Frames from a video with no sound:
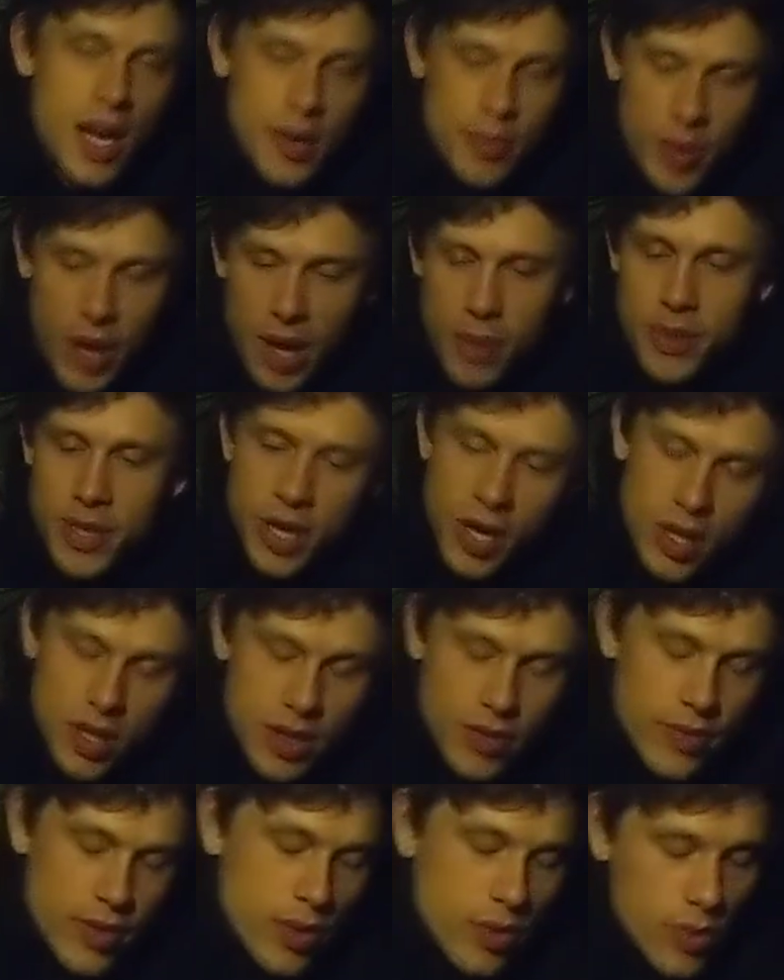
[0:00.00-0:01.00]
probably all
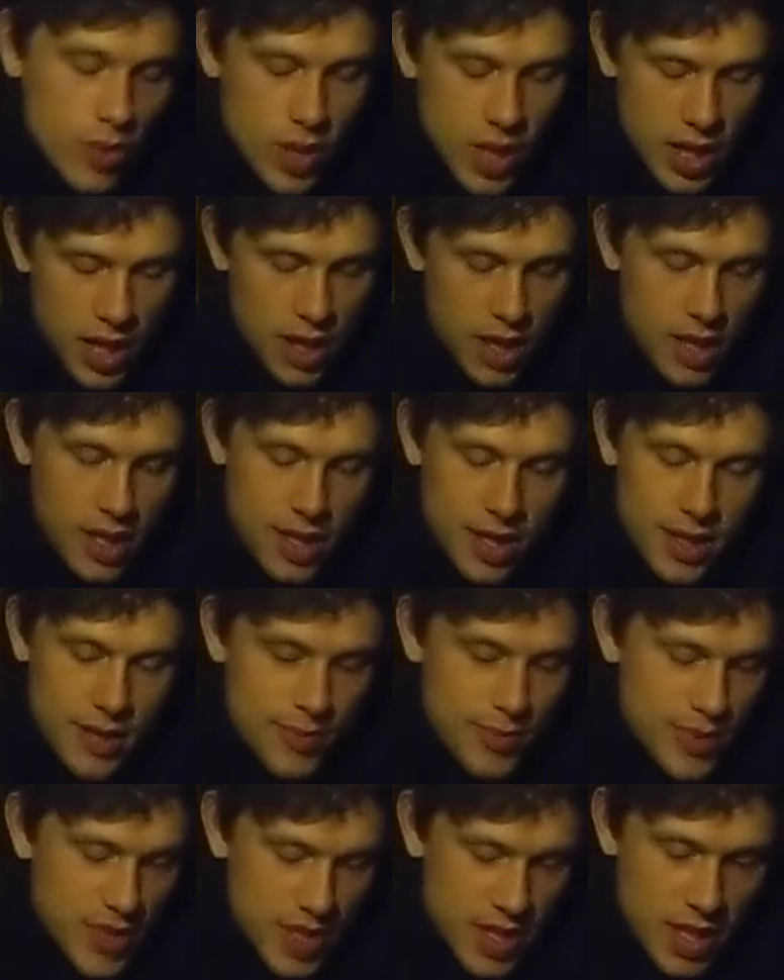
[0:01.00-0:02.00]
over
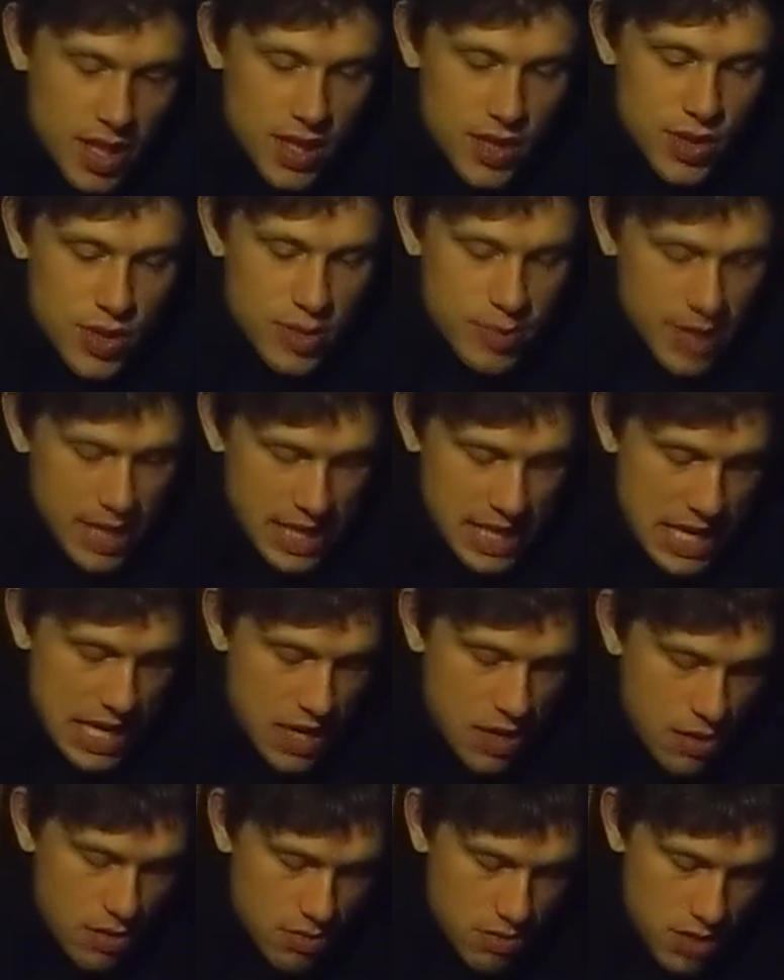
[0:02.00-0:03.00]
the country by
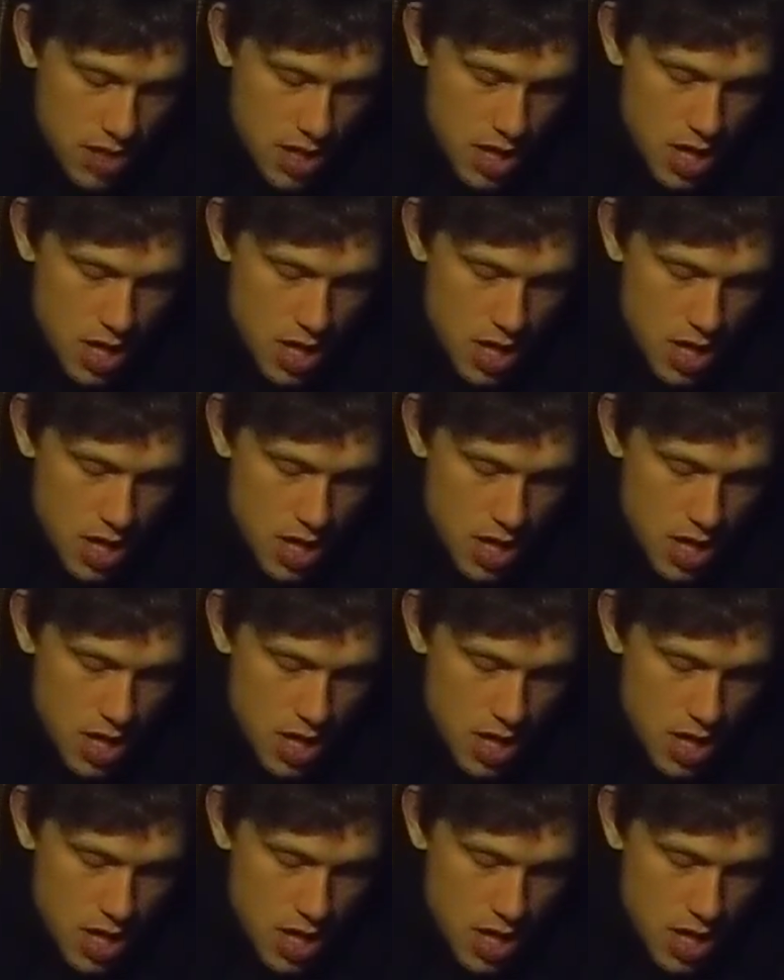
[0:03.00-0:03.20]
now.